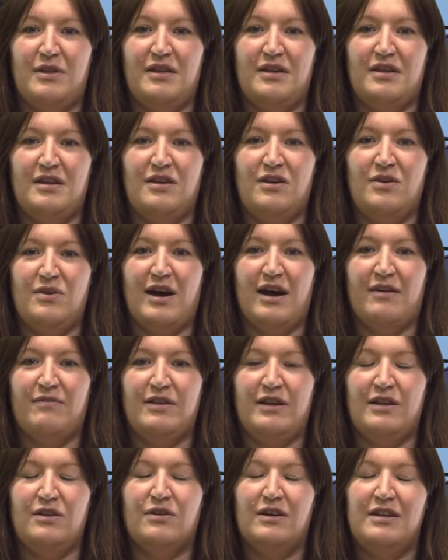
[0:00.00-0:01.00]
you have
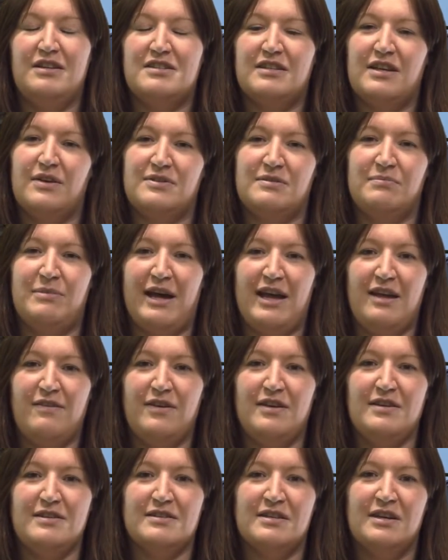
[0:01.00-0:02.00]
the knowledge, skills and
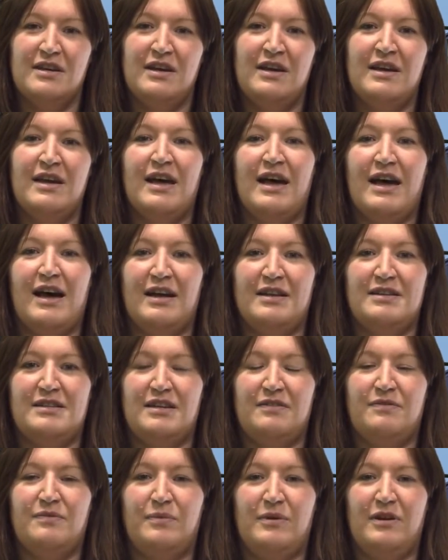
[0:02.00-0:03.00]
behaviours, and
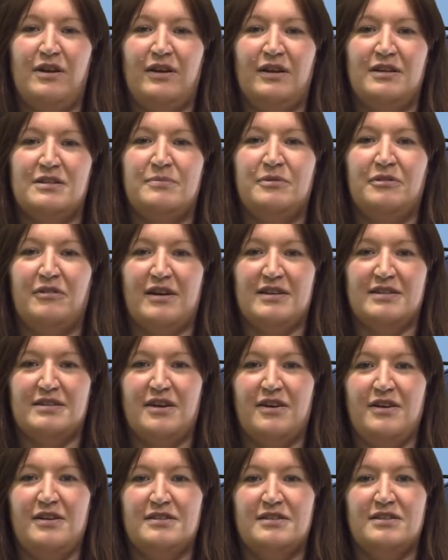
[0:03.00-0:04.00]
if we're looking to progress
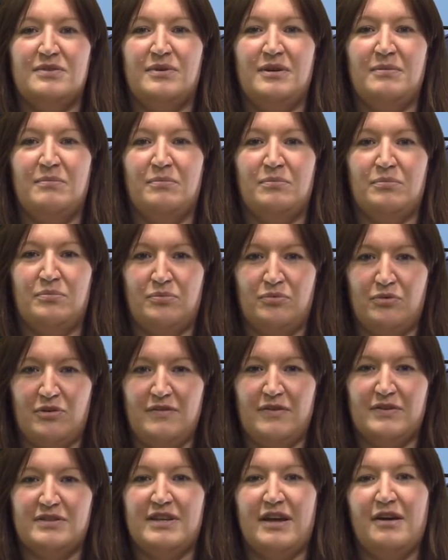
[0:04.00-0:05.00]
those to
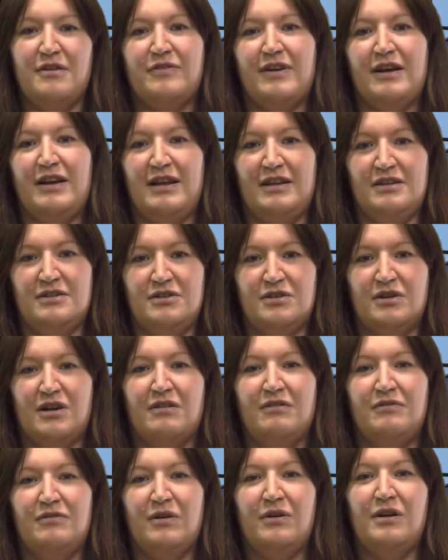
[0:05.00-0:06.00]
improve yourself and into your
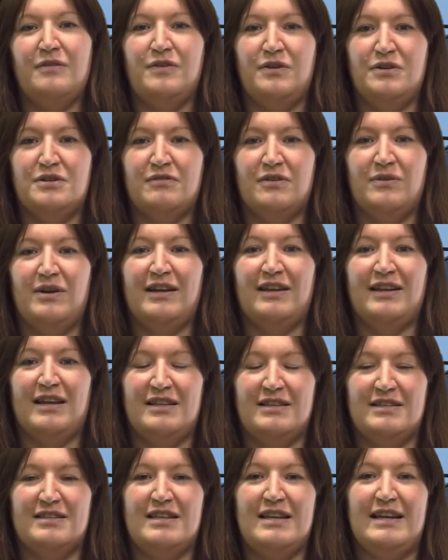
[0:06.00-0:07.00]
current role or future role
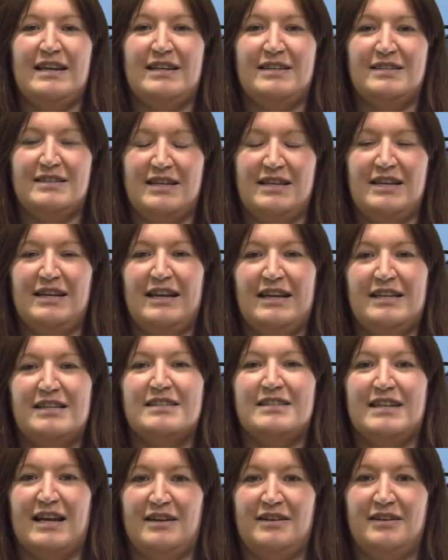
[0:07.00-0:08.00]
against the senior leader
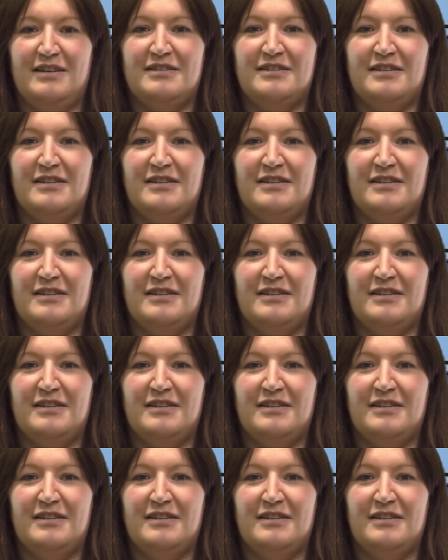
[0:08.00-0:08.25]
standard.